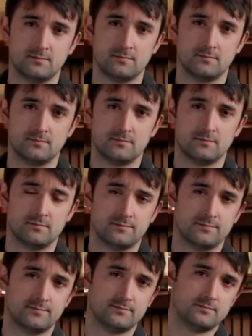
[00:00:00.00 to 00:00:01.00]

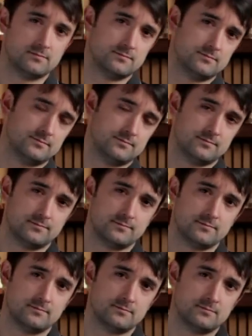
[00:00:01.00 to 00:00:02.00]

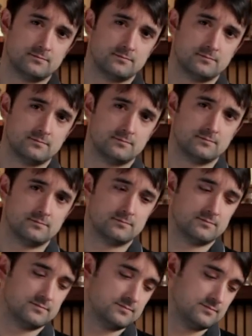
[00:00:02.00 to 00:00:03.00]

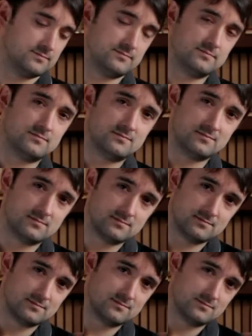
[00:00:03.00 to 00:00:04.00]

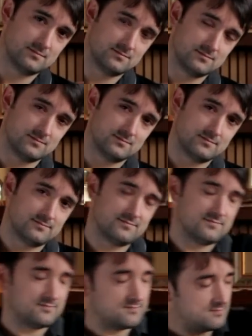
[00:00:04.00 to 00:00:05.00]
This person isn't speaking.